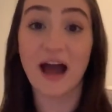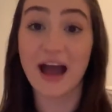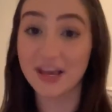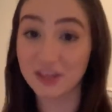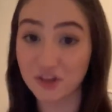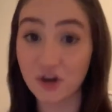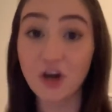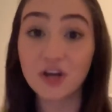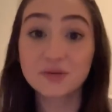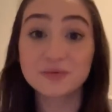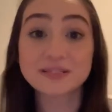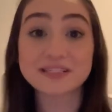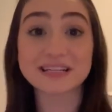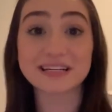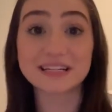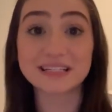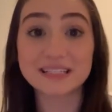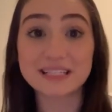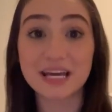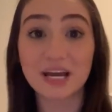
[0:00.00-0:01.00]
thought it was
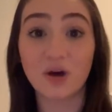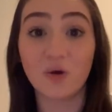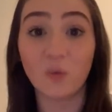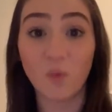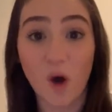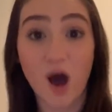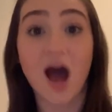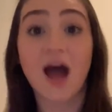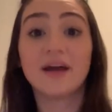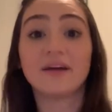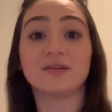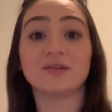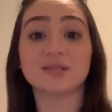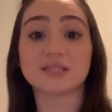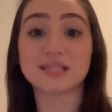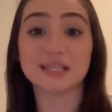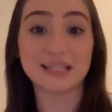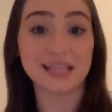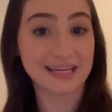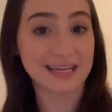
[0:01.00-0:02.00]
going to take a while
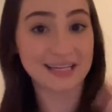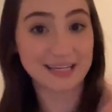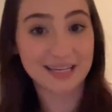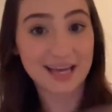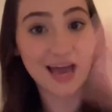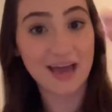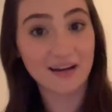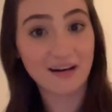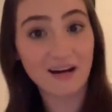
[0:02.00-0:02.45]
to like get